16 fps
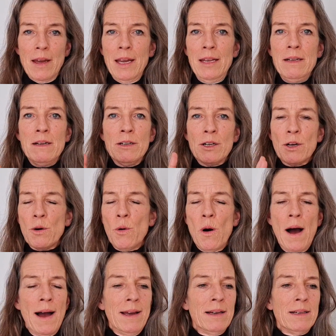inner
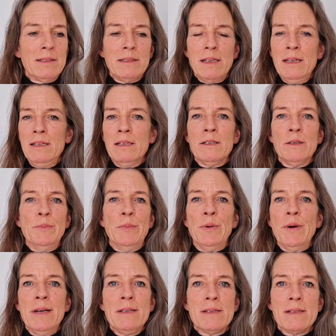quiet, inner
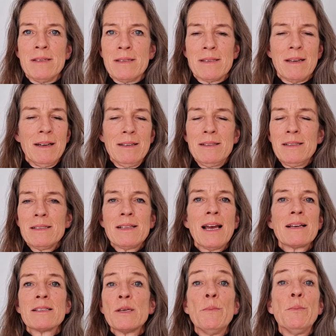presence. It's just
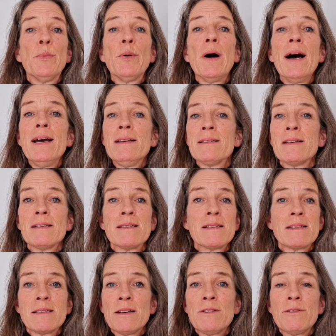like surprises,
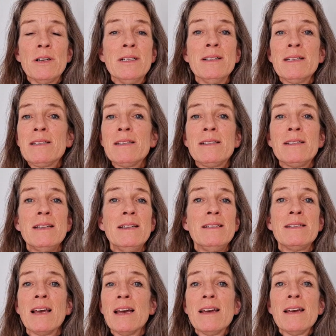
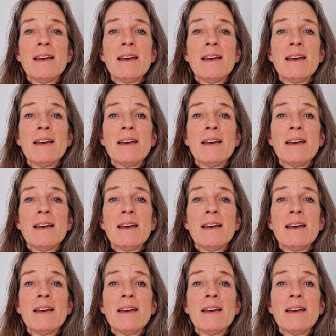synchronicities.